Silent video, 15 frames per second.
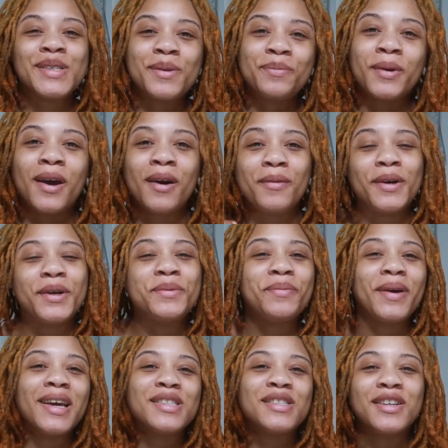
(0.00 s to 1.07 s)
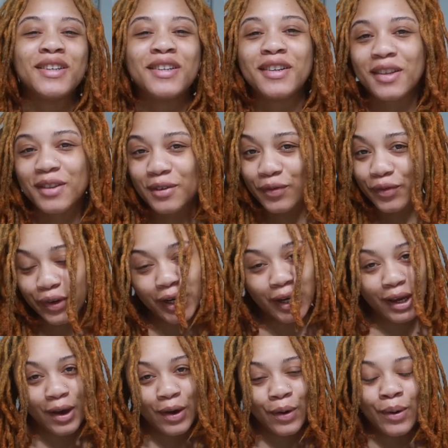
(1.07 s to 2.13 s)
up, y'all? Welcome back to another
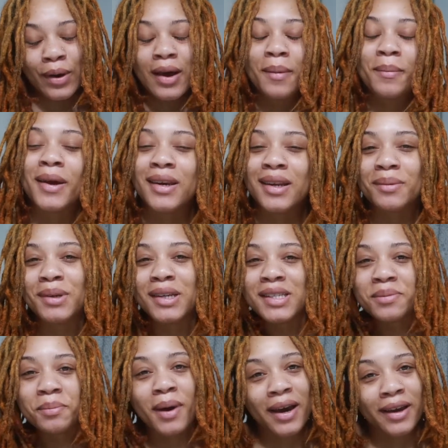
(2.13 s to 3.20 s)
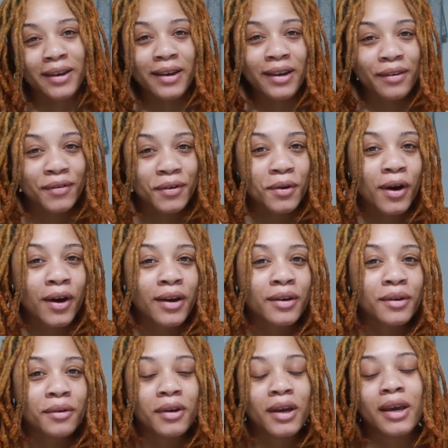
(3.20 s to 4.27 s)
video. My name is Maya if you are
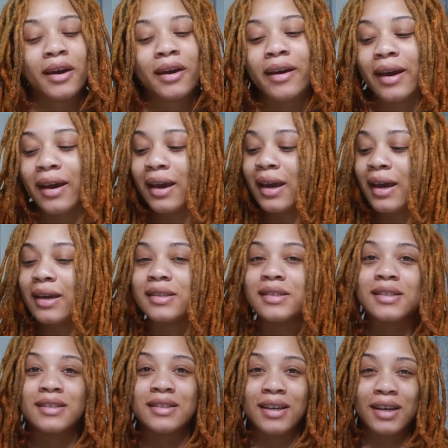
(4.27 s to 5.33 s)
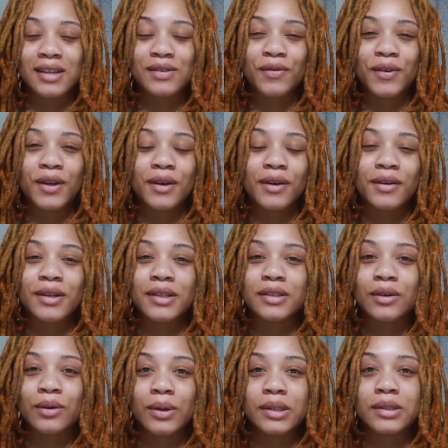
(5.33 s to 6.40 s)
new here, and today's video is
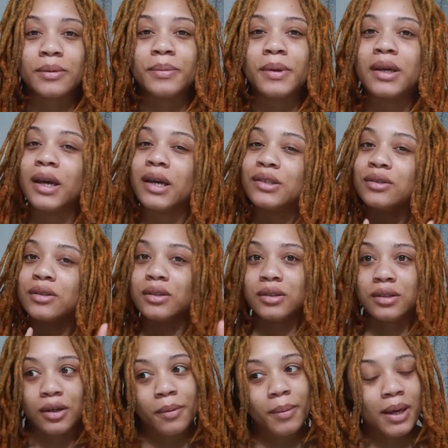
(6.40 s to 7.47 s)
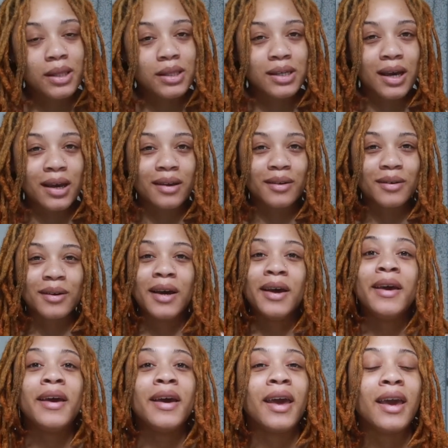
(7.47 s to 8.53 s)
going to be, as you can tell by the title,
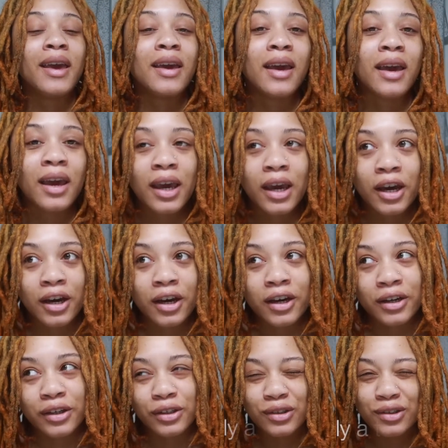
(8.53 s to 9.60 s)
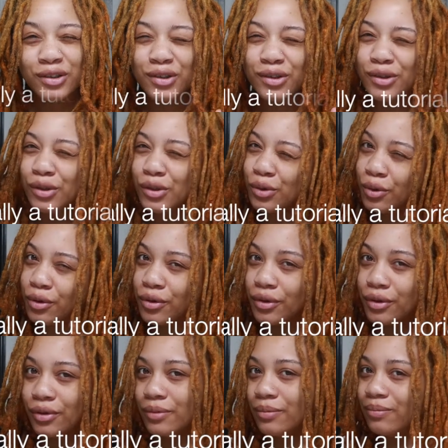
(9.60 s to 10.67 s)
a hair
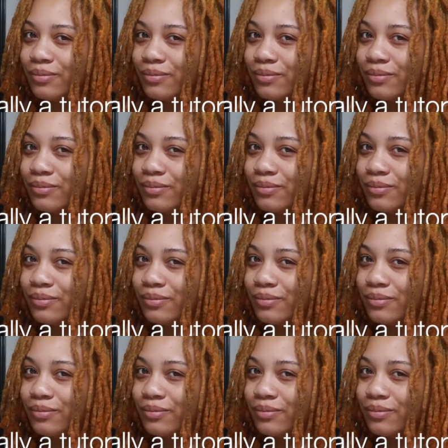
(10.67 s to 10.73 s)
tutorial